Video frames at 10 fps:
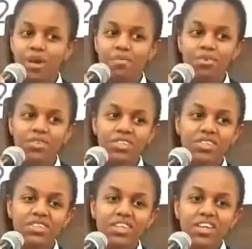about it.
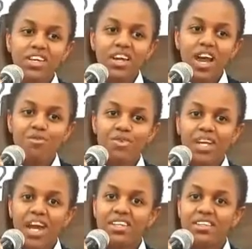I've
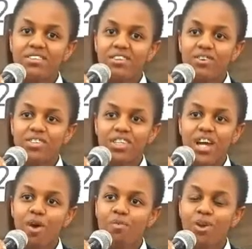incurred this loss, and
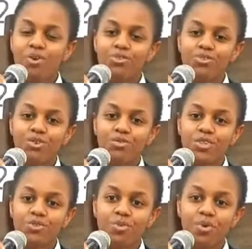how am I going to solve
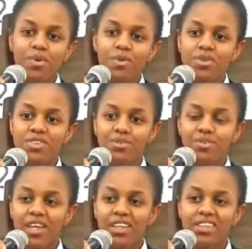this problem and stuff
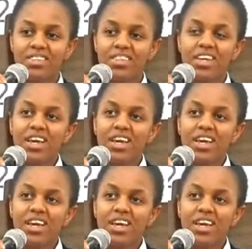like that.